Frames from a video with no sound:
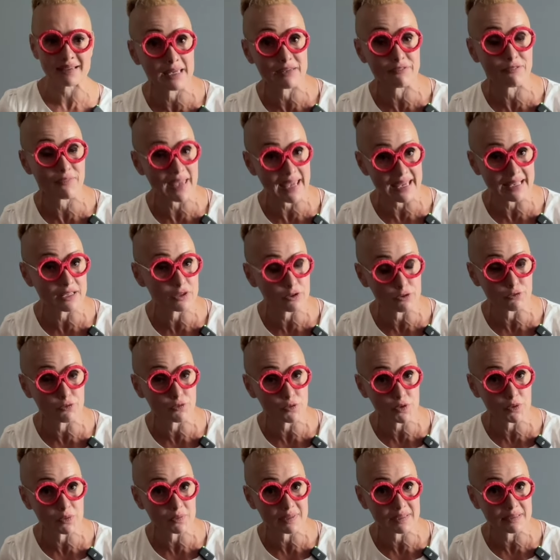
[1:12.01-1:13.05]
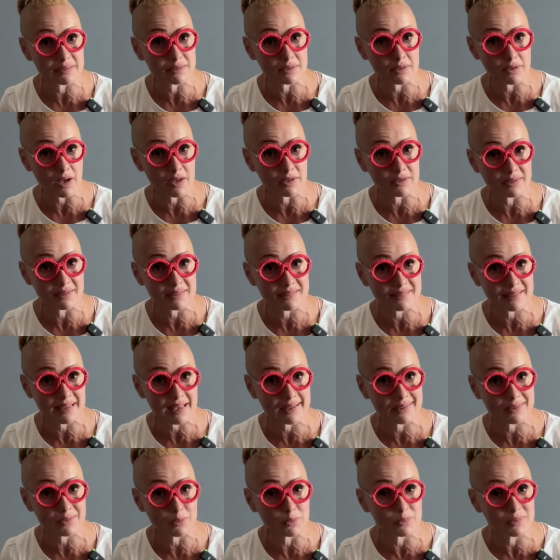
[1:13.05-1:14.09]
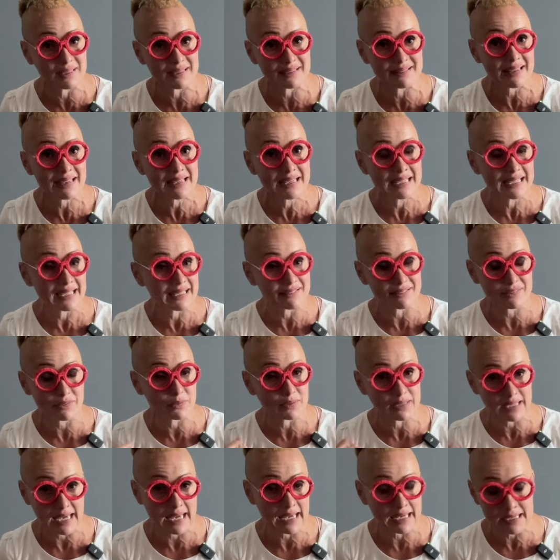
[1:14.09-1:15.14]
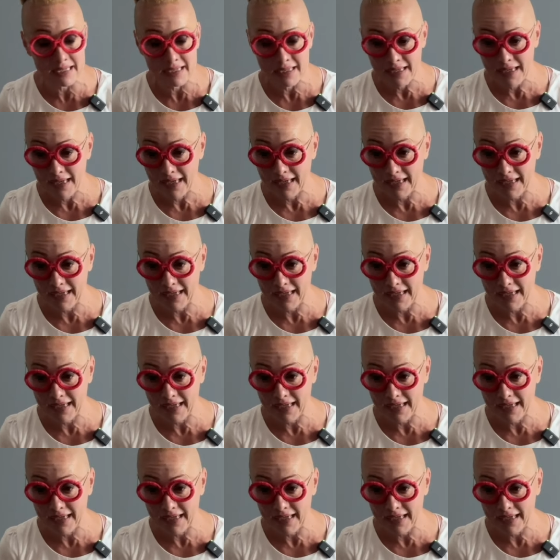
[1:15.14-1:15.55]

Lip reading: If any of you didn't understand all this, it's okay.